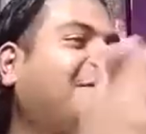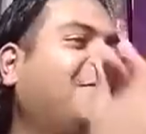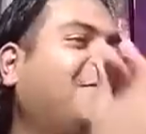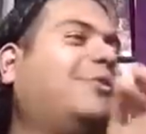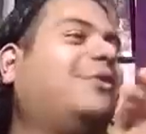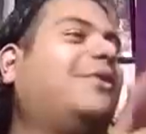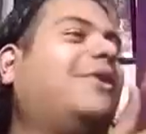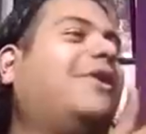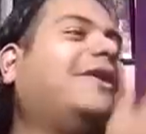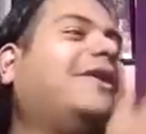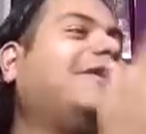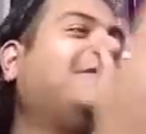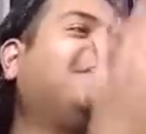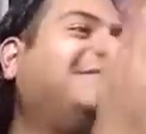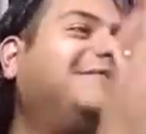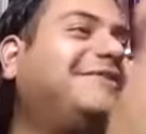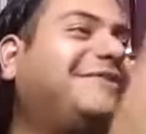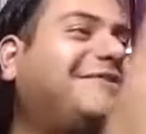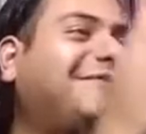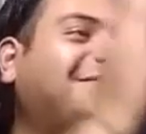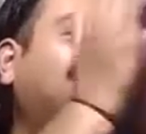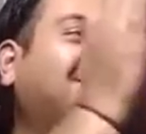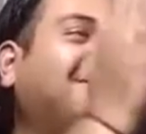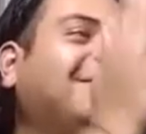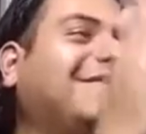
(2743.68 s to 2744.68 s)

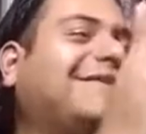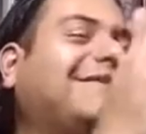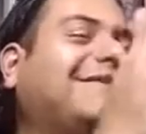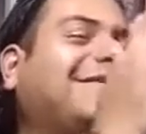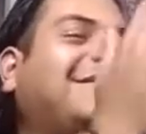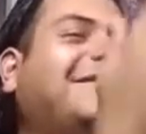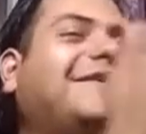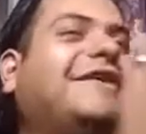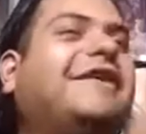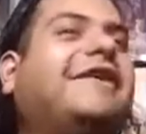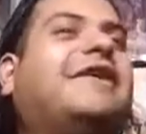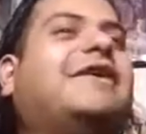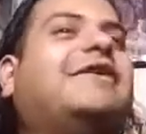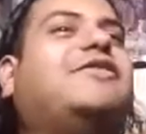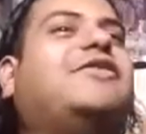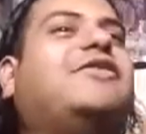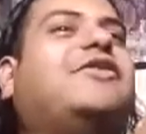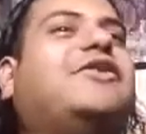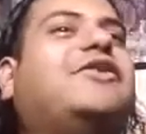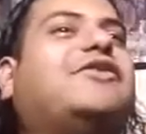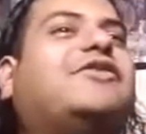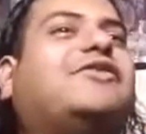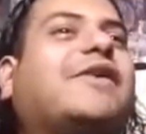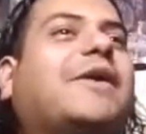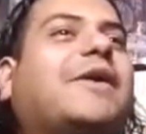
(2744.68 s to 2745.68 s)
was
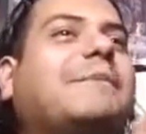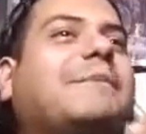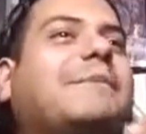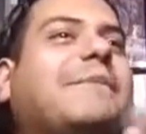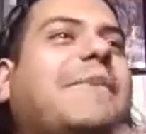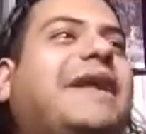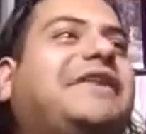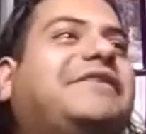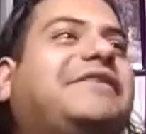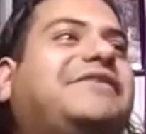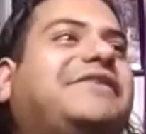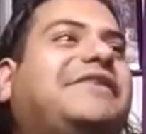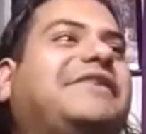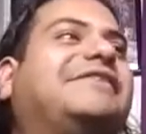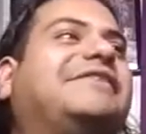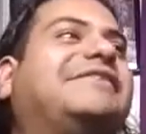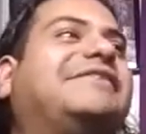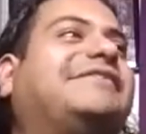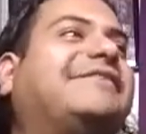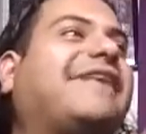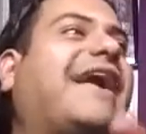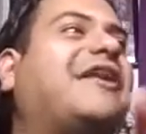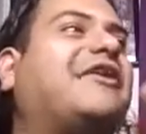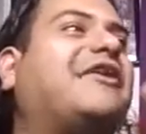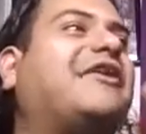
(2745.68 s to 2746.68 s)
this amazing
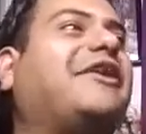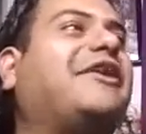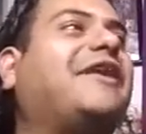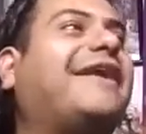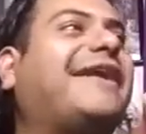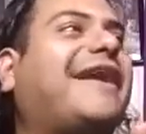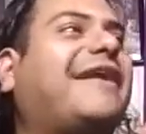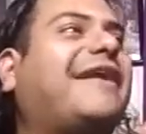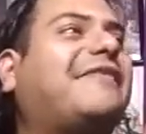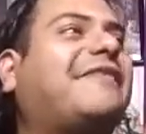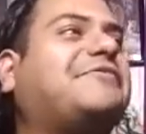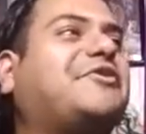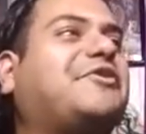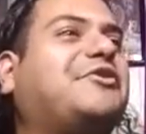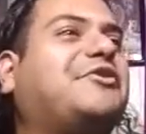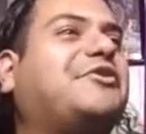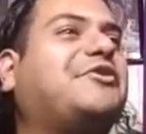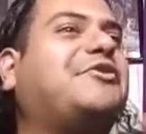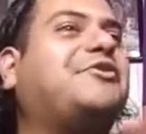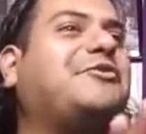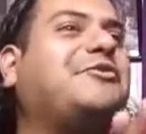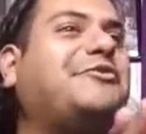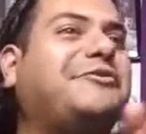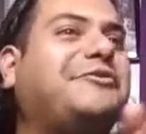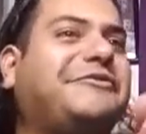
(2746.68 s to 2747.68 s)
Saturday
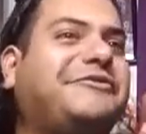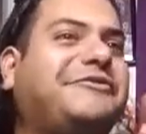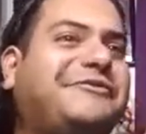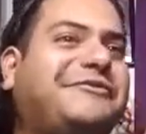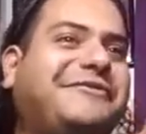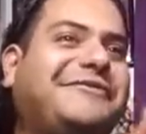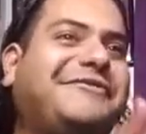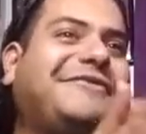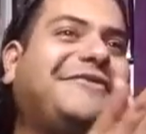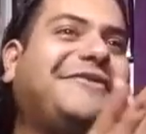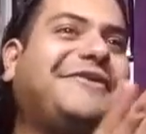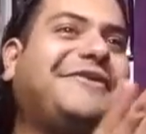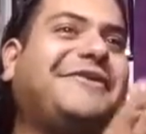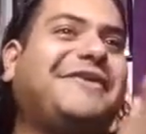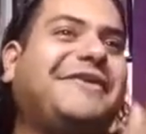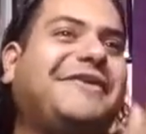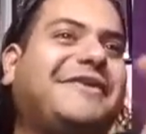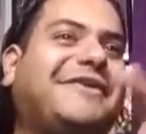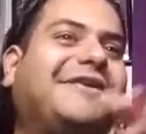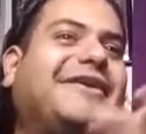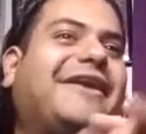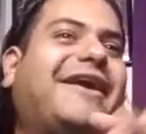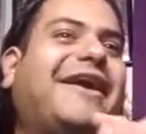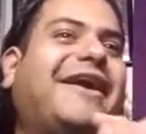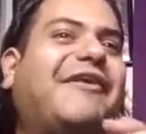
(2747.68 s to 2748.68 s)
afternoon.
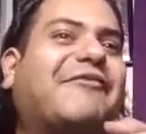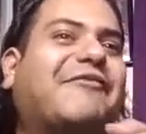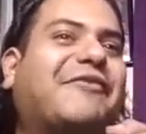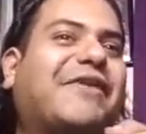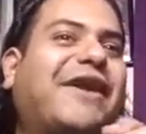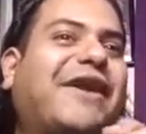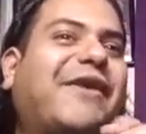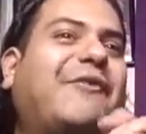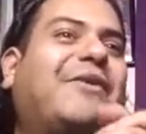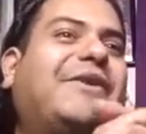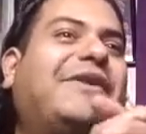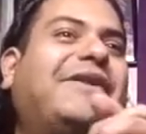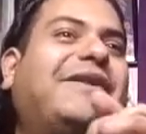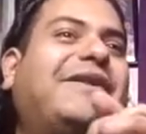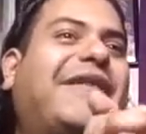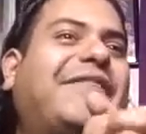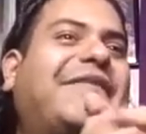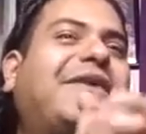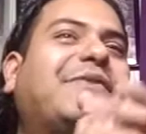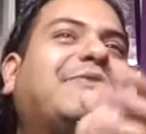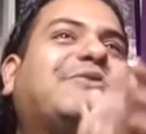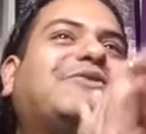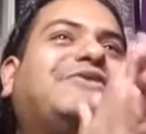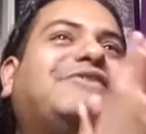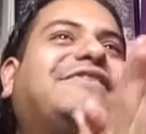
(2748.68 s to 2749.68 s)
I forget what. I
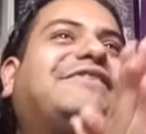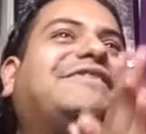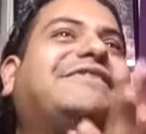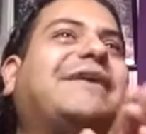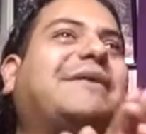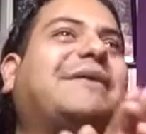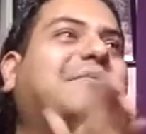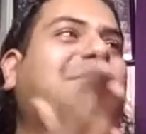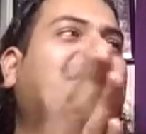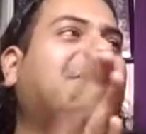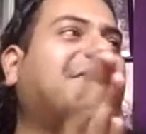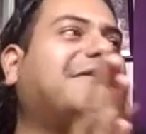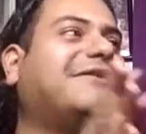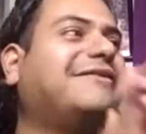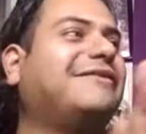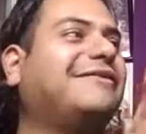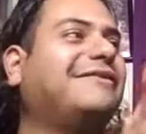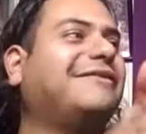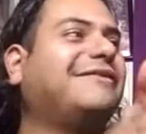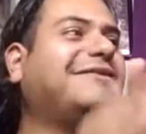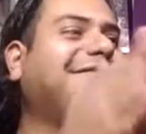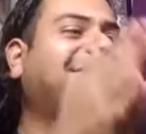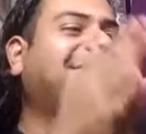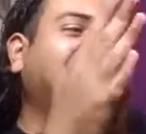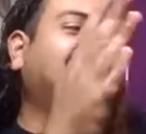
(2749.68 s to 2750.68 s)
think it was December.
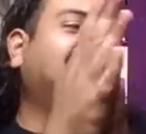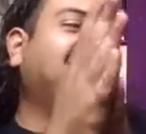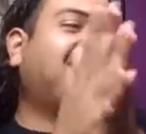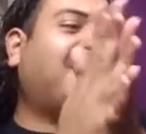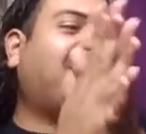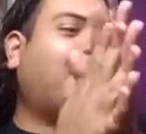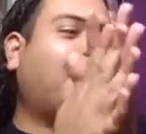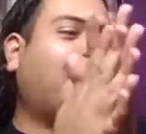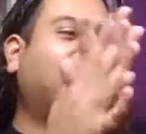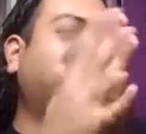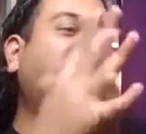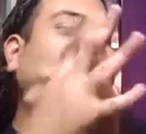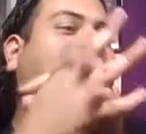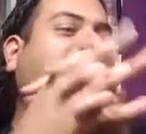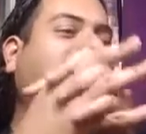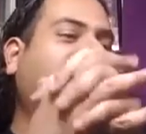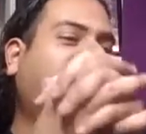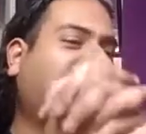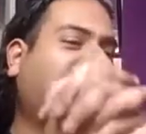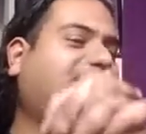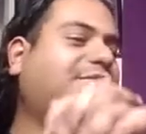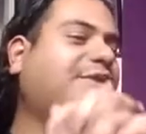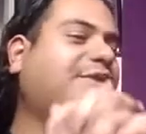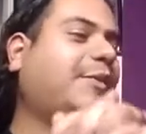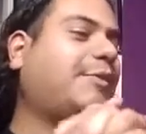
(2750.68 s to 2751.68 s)
I want to say
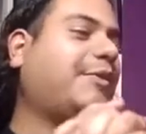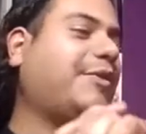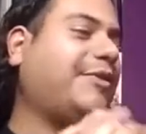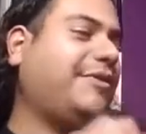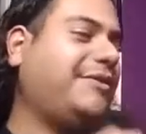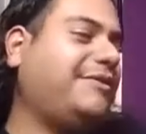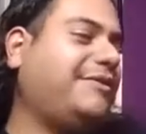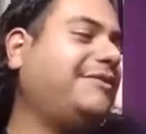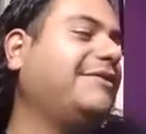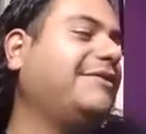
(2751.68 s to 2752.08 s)
it's December.